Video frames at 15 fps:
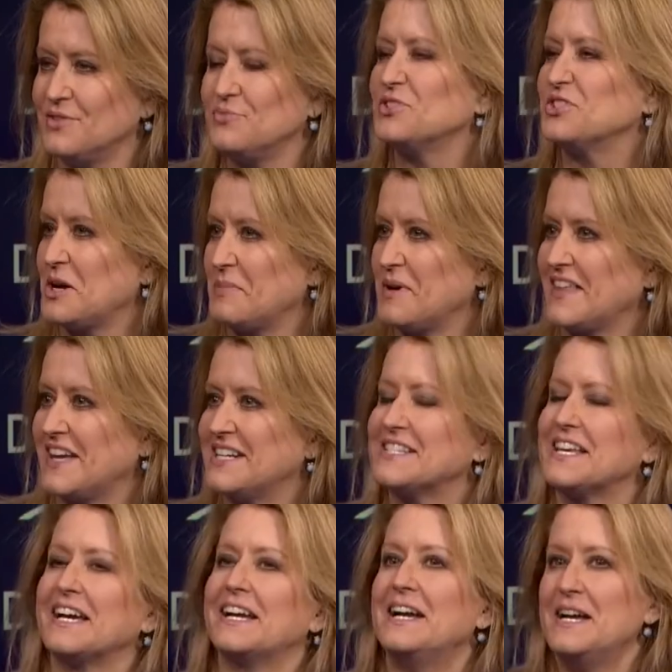and we'll talk about that in a
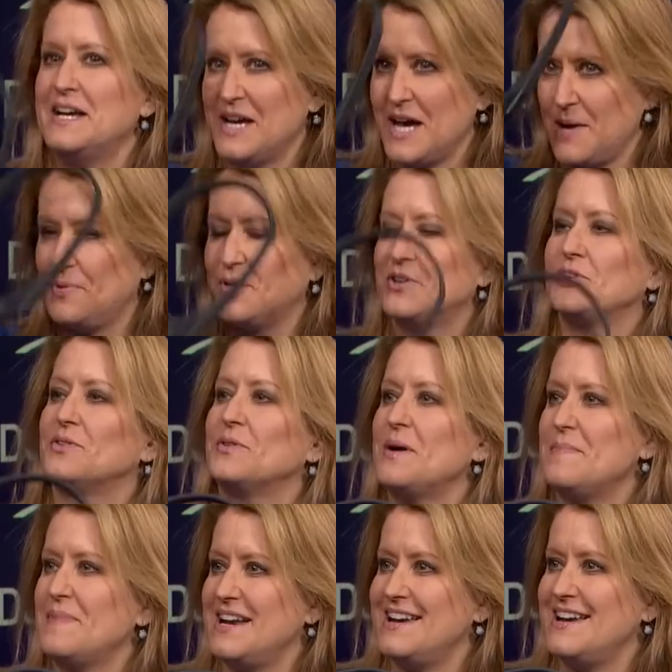second. I put it around
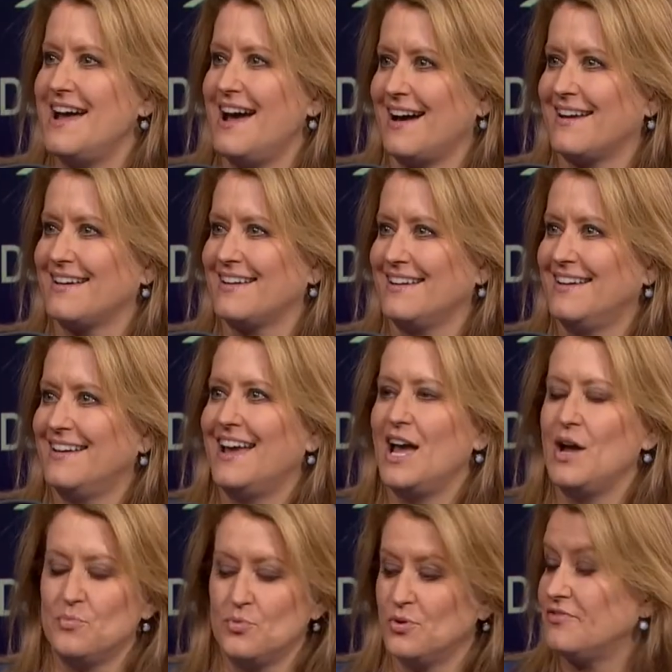my neck. Mm -hmm and
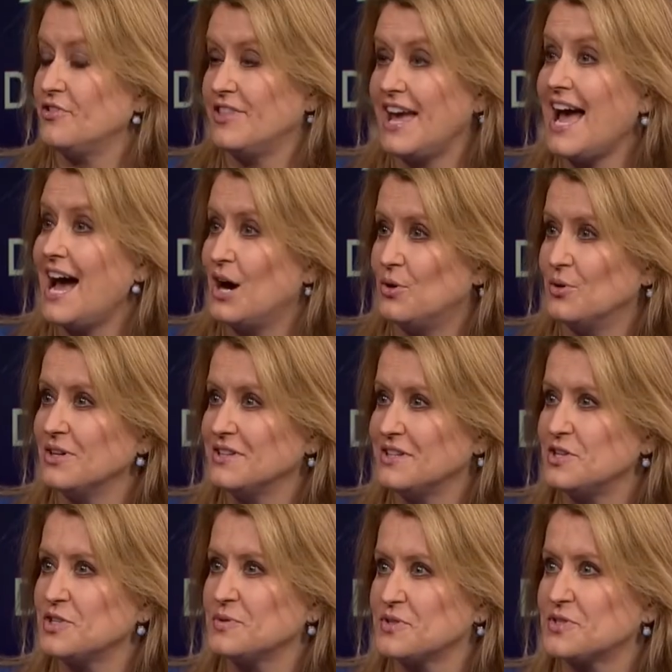wore for the hour that you're
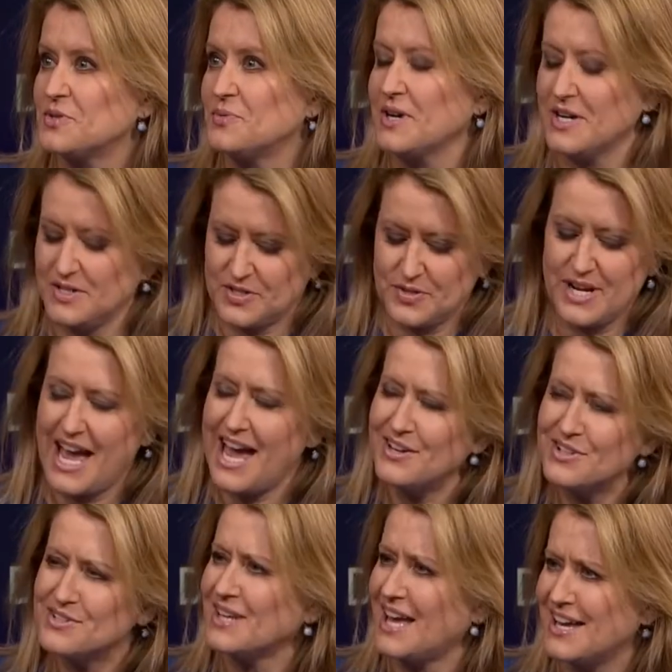supposed to wear it. So yep. how does
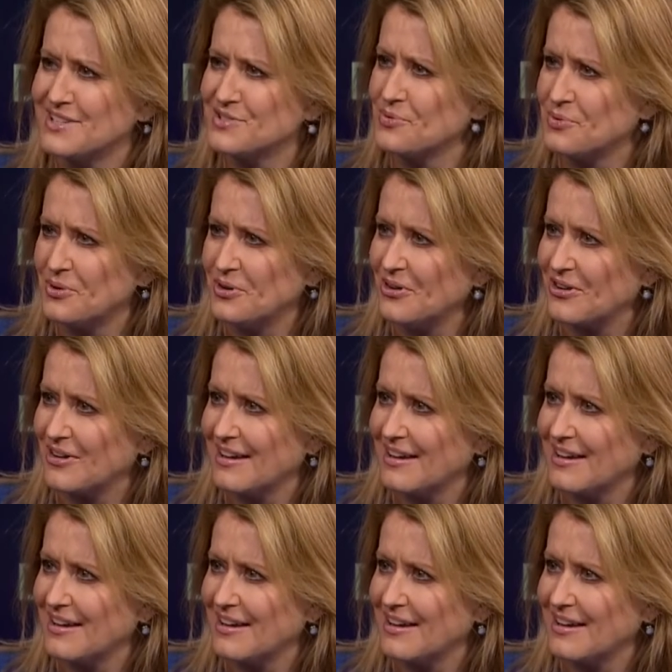how does it work?